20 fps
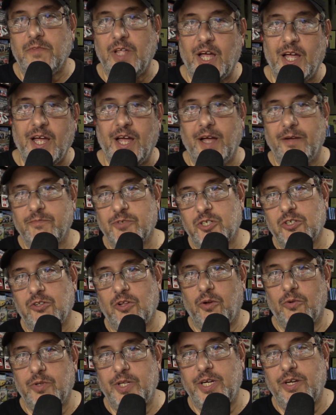I'm
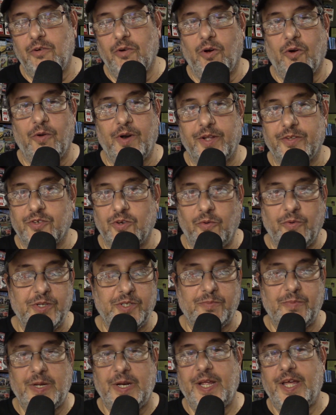slowly growing. It's
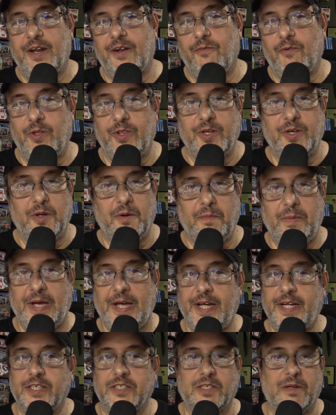always been at a really good
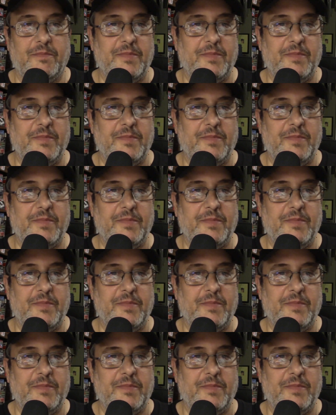pace.